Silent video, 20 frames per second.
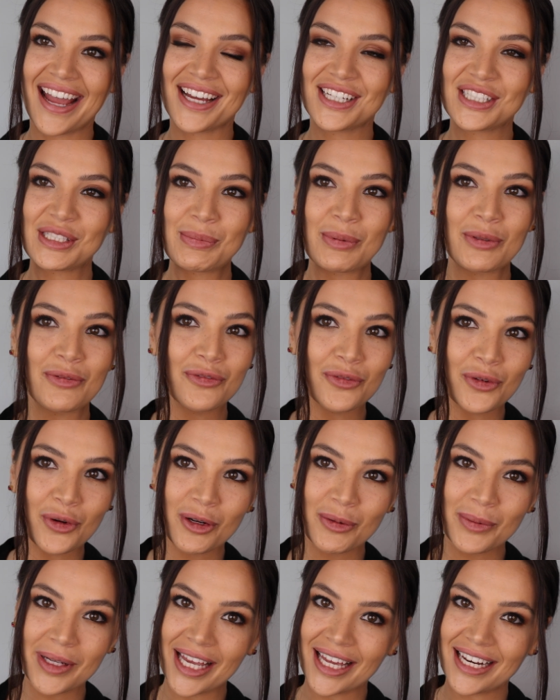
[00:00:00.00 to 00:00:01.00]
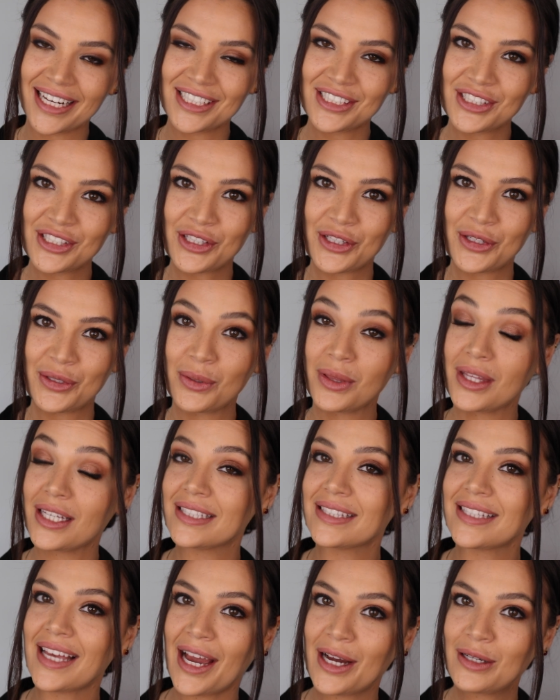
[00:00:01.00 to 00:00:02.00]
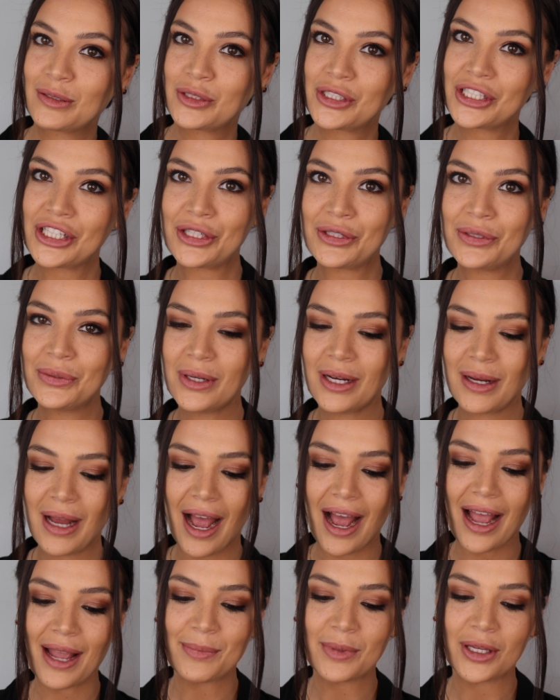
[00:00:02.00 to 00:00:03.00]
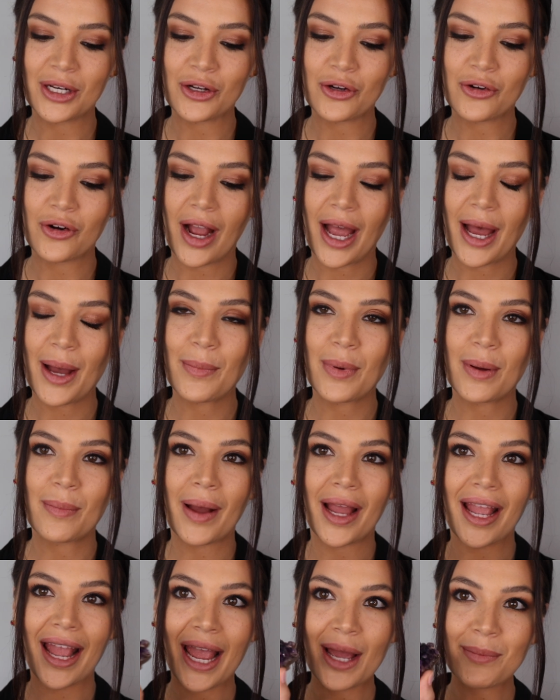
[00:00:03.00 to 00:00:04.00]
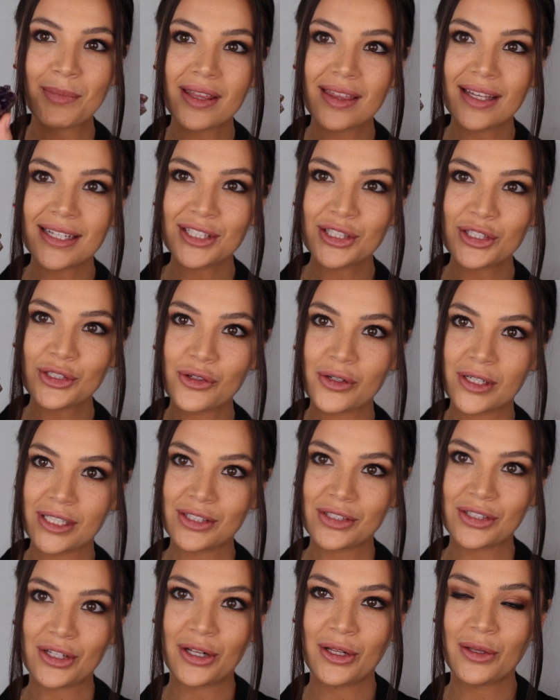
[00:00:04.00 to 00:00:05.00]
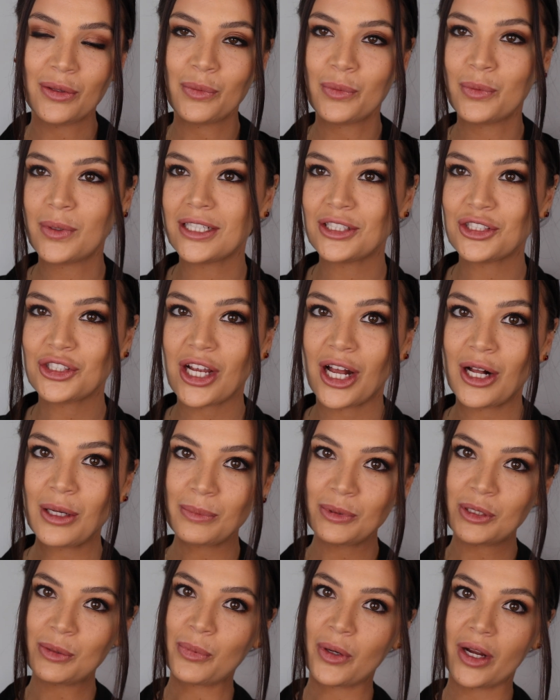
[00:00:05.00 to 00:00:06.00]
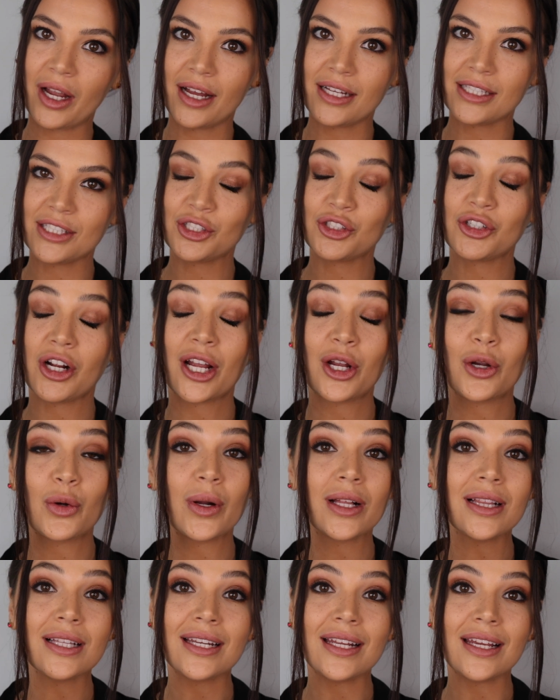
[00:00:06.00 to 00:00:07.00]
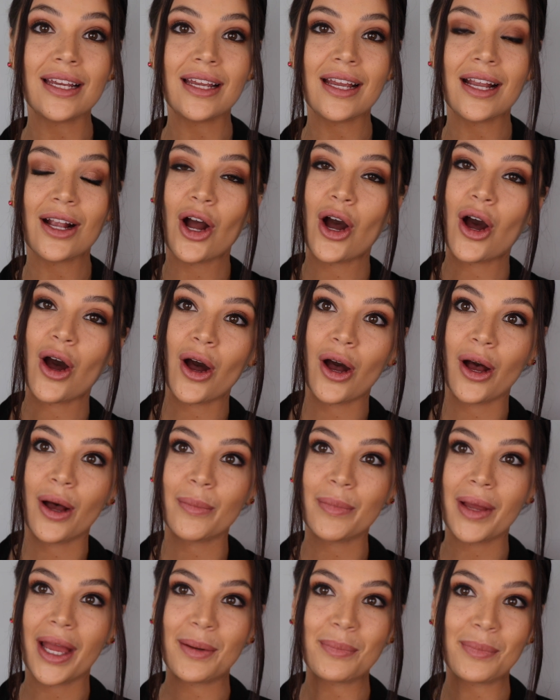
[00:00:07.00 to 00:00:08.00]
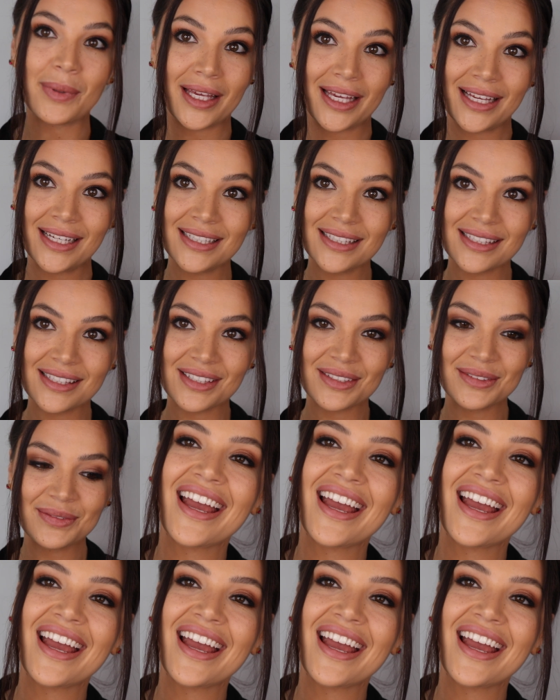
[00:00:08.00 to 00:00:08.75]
and before we get into this how-to, I'm gonna grab my amethyst crystal, which helps bring us tranquility, calm, and peace.